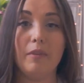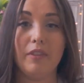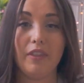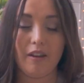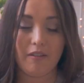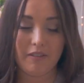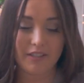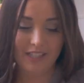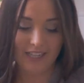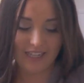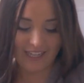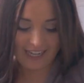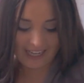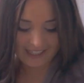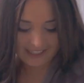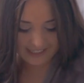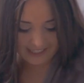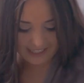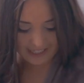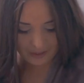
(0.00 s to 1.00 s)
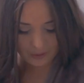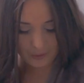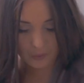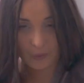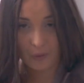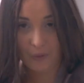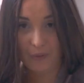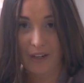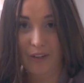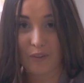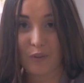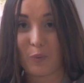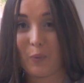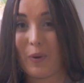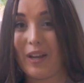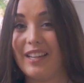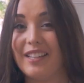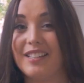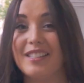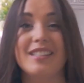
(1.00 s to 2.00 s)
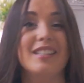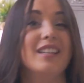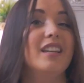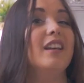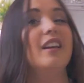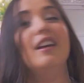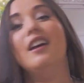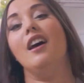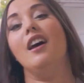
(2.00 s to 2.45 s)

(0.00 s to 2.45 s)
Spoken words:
There is elastic all around the waist.